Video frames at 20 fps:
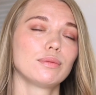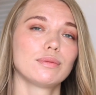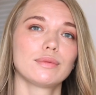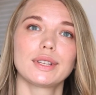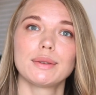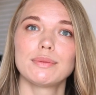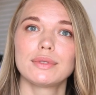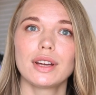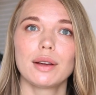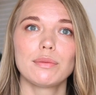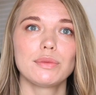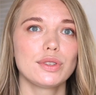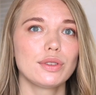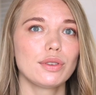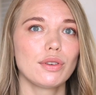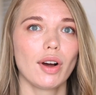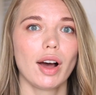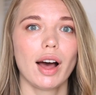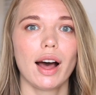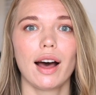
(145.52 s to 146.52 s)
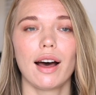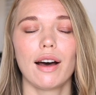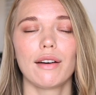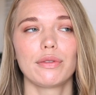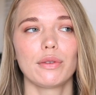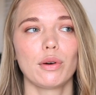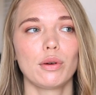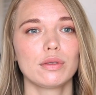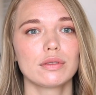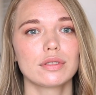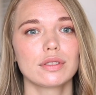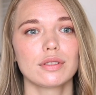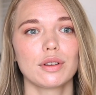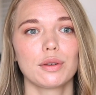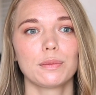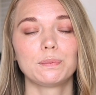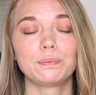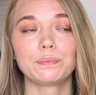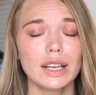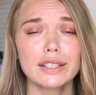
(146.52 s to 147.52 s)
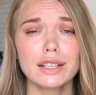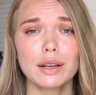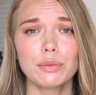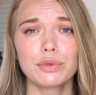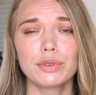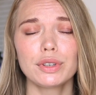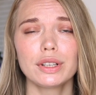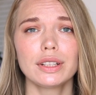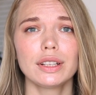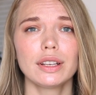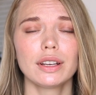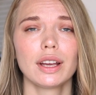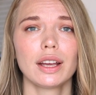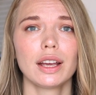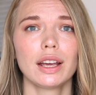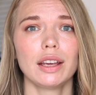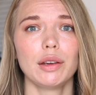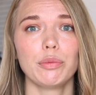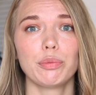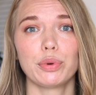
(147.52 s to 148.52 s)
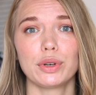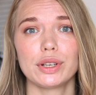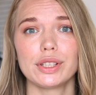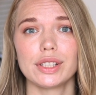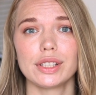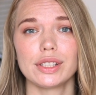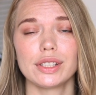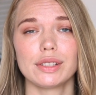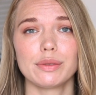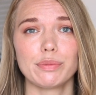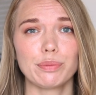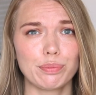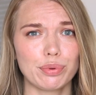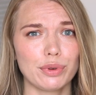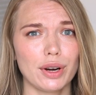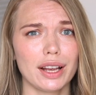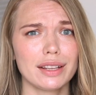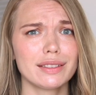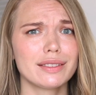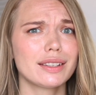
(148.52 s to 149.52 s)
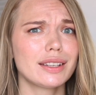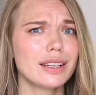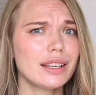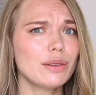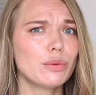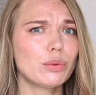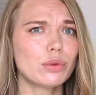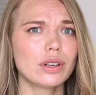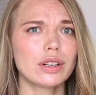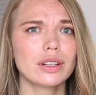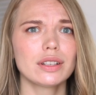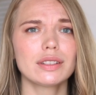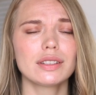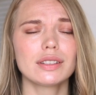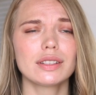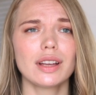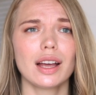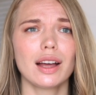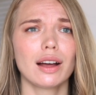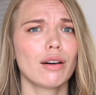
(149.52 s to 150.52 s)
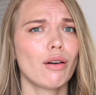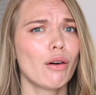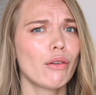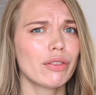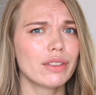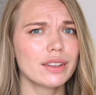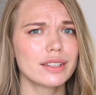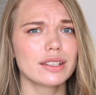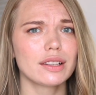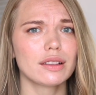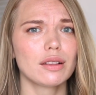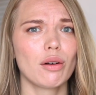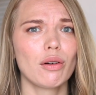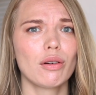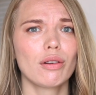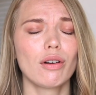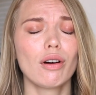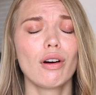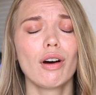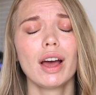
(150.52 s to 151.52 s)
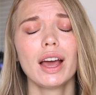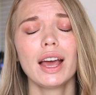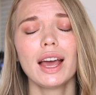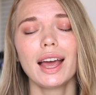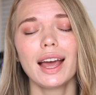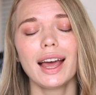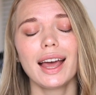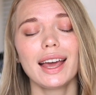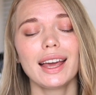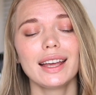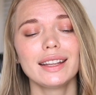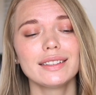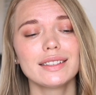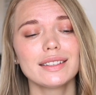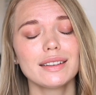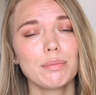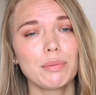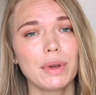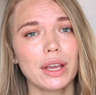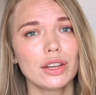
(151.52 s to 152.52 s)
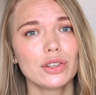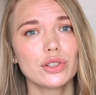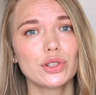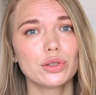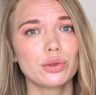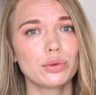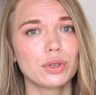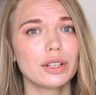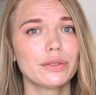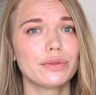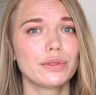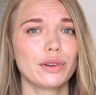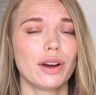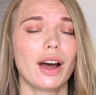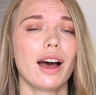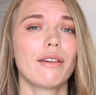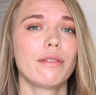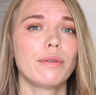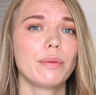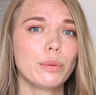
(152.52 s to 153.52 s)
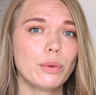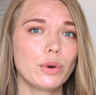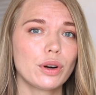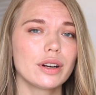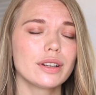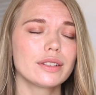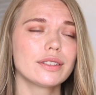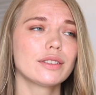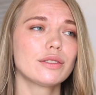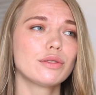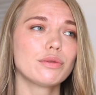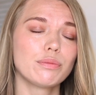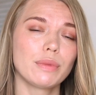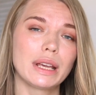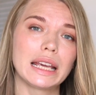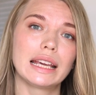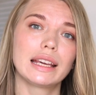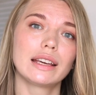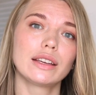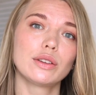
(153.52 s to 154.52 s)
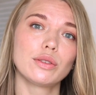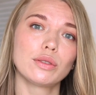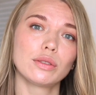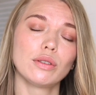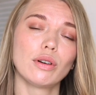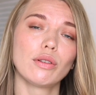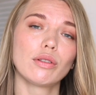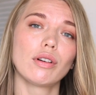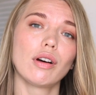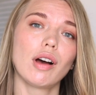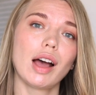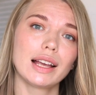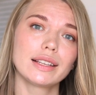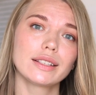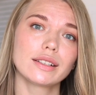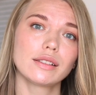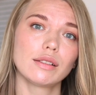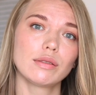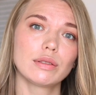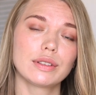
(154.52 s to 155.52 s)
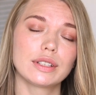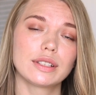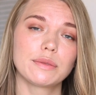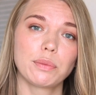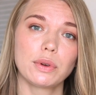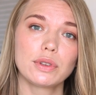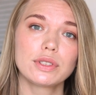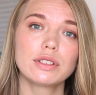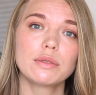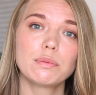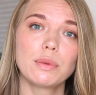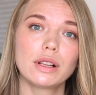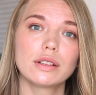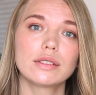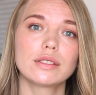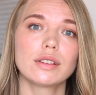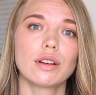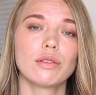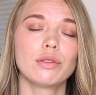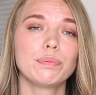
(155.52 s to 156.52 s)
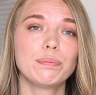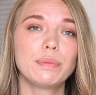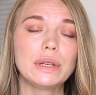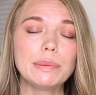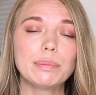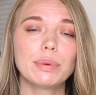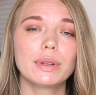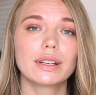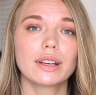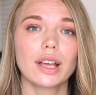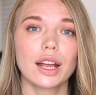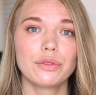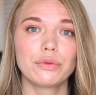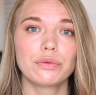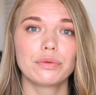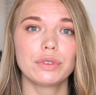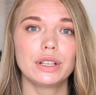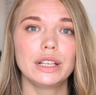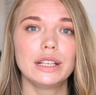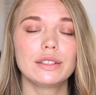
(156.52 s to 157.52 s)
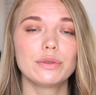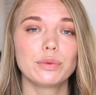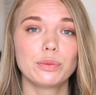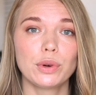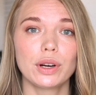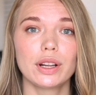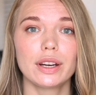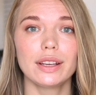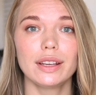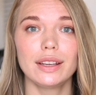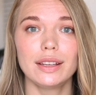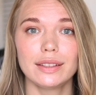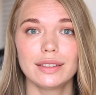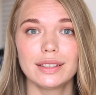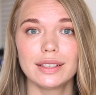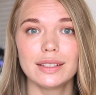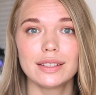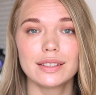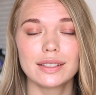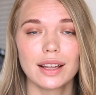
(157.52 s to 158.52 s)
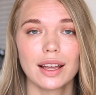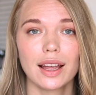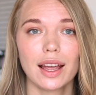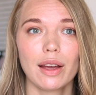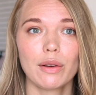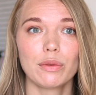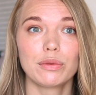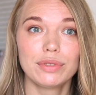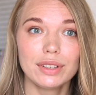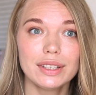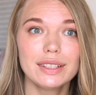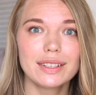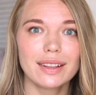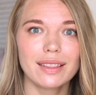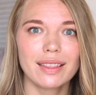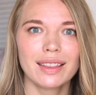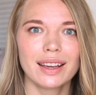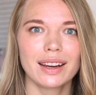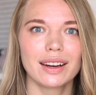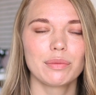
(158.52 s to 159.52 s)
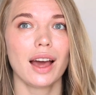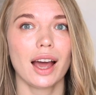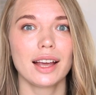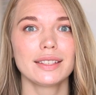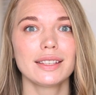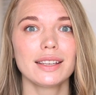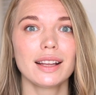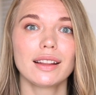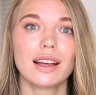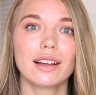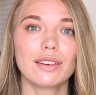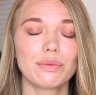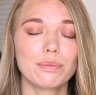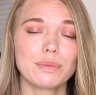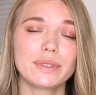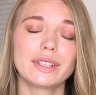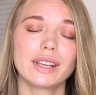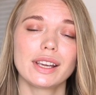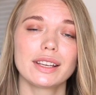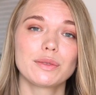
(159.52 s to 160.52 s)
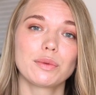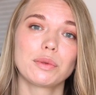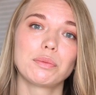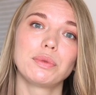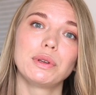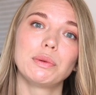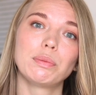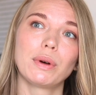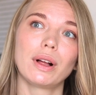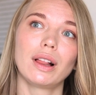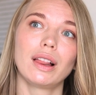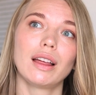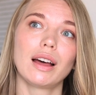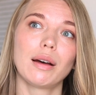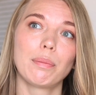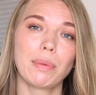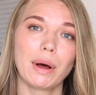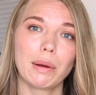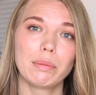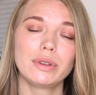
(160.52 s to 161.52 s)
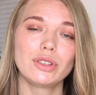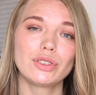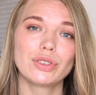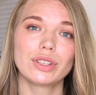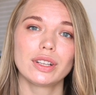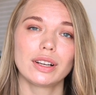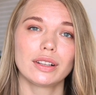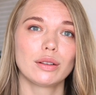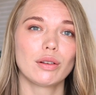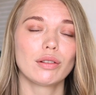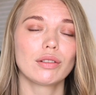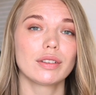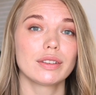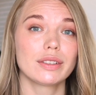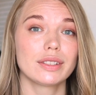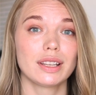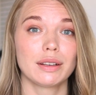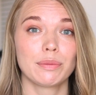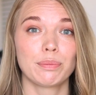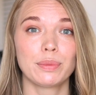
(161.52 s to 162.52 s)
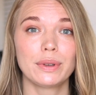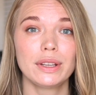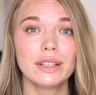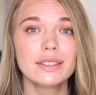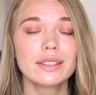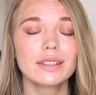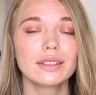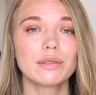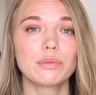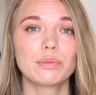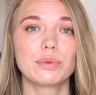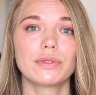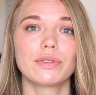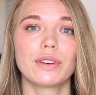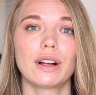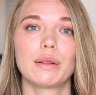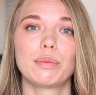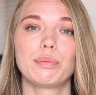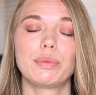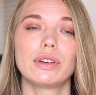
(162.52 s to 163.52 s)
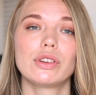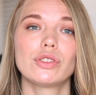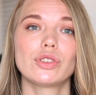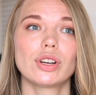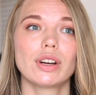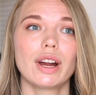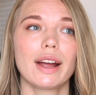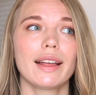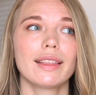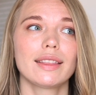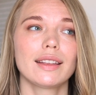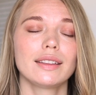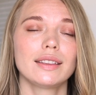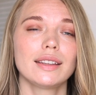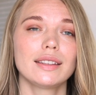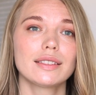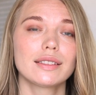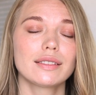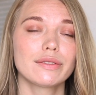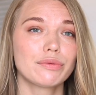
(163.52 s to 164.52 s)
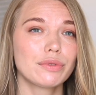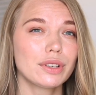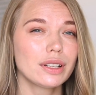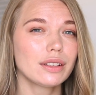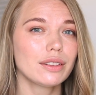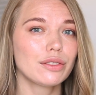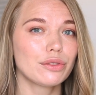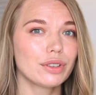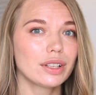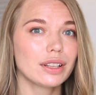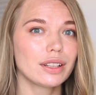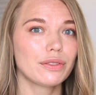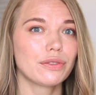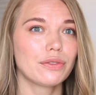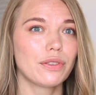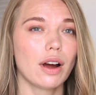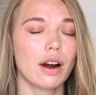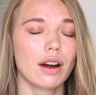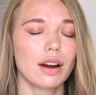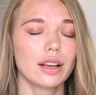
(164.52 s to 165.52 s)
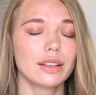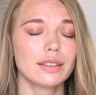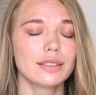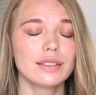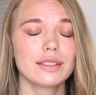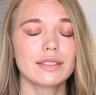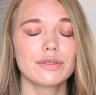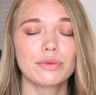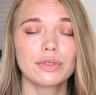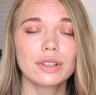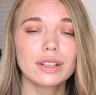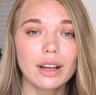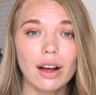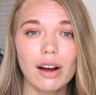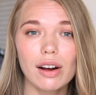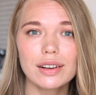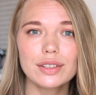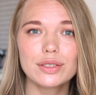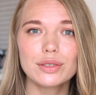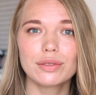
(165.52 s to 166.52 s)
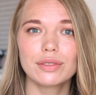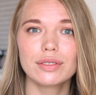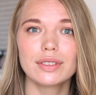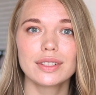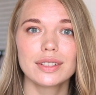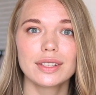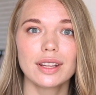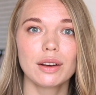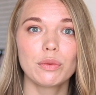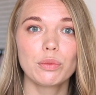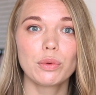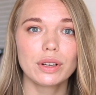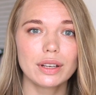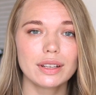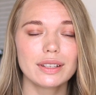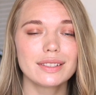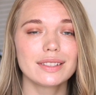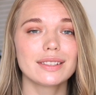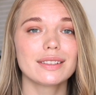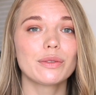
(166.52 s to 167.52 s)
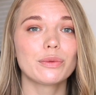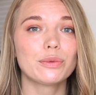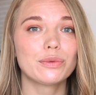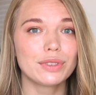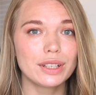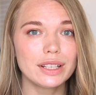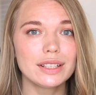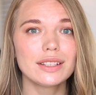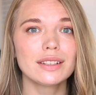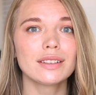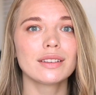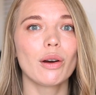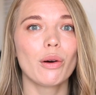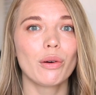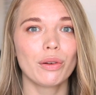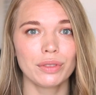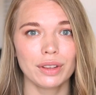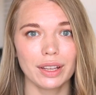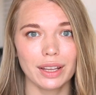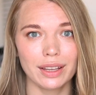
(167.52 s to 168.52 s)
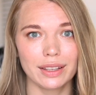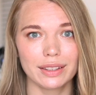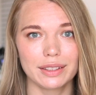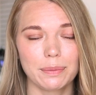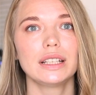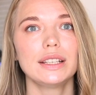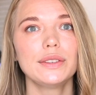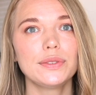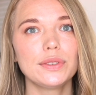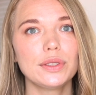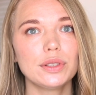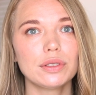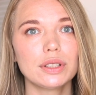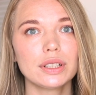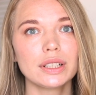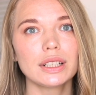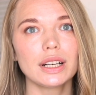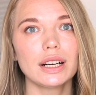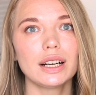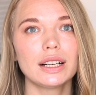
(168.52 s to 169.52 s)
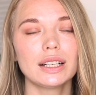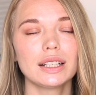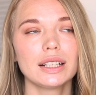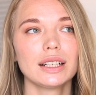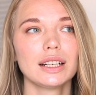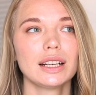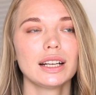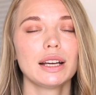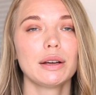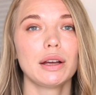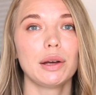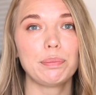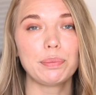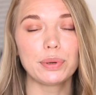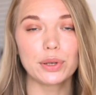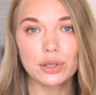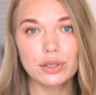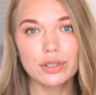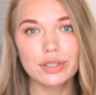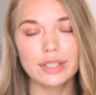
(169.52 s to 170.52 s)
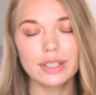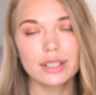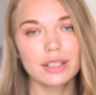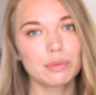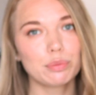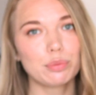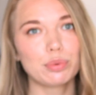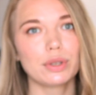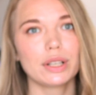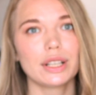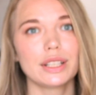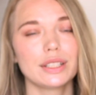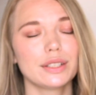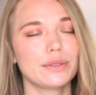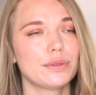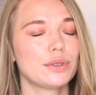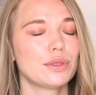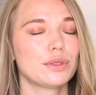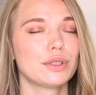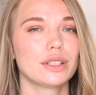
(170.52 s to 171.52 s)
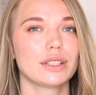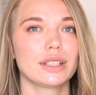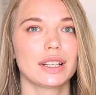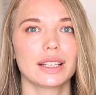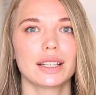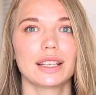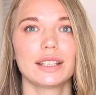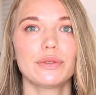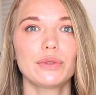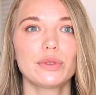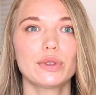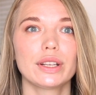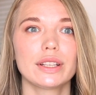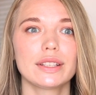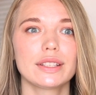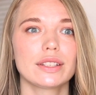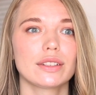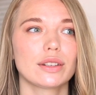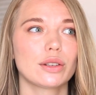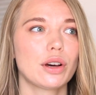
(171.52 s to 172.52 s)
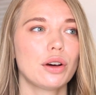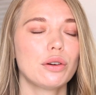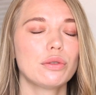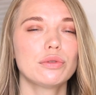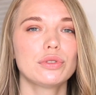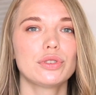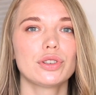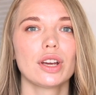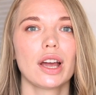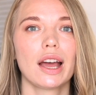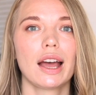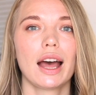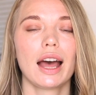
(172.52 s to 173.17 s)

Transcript: sometimes you have also some really important brand keywords on this logo, and make sure if you have words to make your logo as close as possible so people can read what it is written there. I see a lot of mistakes when people publish their logos, their Instagram profile picture, and then it's really far and it's really hard to understand what it is written on it. If you are a personal brand, if you're like influencer coach,